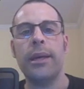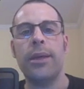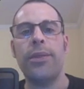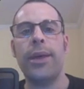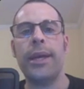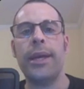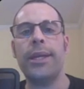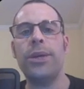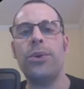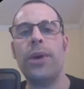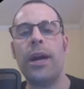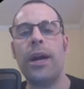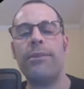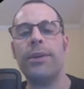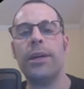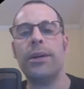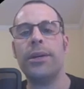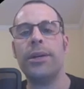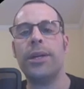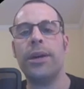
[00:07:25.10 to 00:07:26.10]
They do have
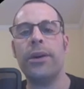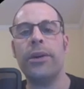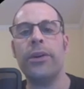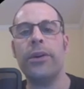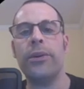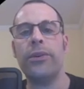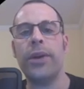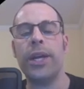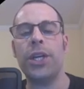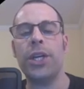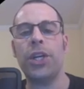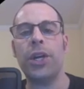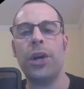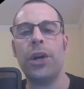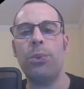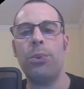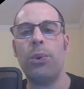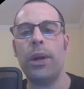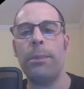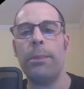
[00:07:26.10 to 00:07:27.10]
a good current
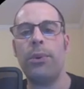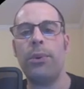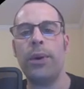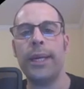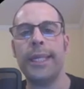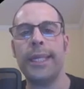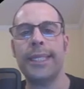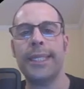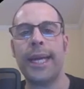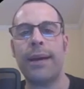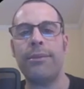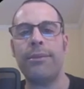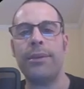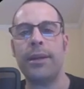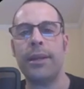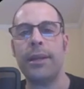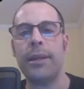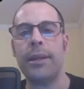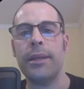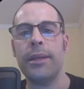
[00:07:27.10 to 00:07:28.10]
ratio at
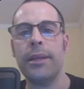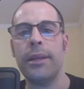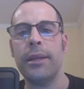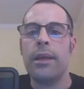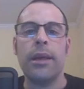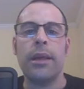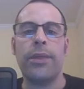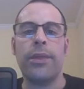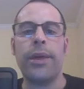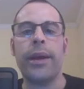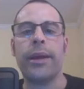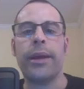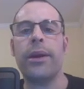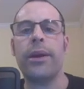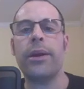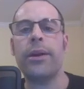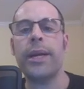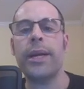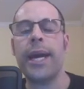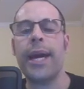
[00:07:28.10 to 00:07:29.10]
1.7. Their
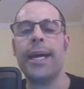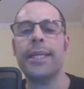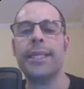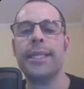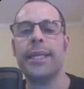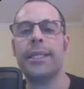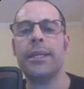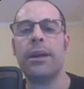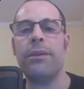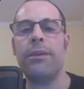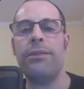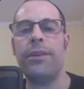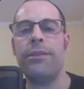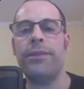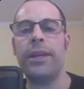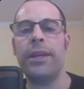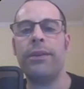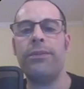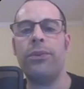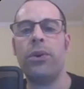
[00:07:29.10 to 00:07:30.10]
current assets are
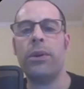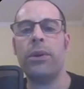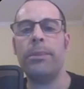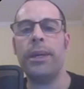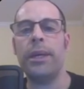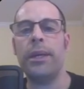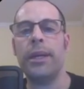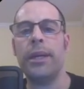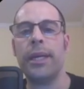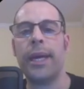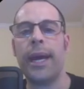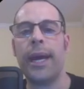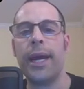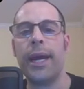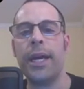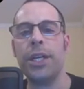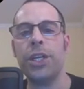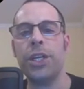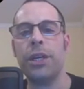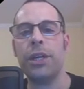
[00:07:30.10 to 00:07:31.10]
54 million of
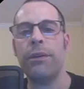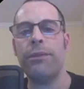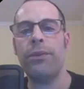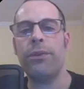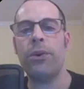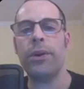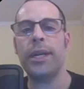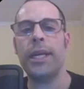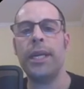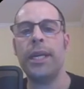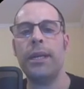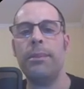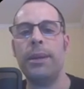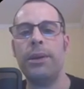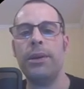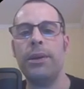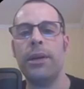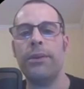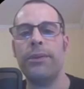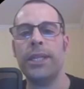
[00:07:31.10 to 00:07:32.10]
cash, 14
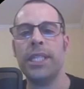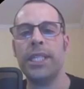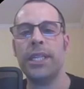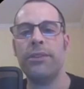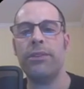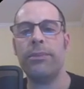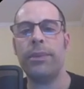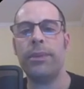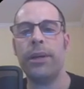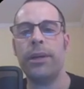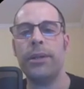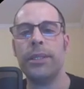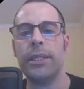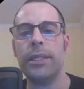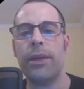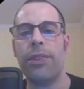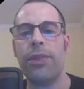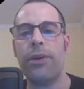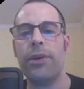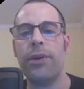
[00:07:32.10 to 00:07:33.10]
million of
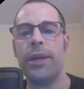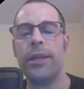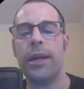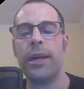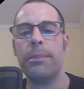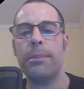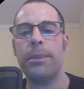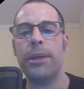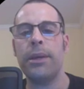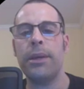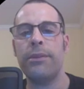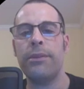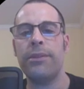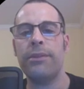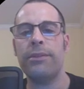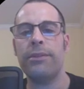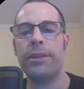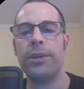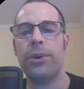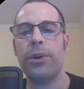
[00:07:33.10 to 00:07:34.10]
receivables, and 39 million of
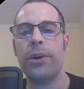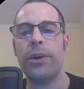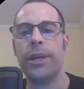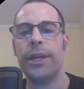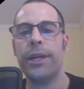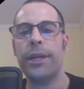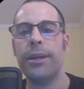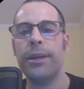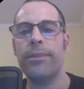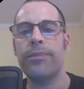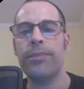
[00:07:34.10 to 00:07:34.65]
inventory.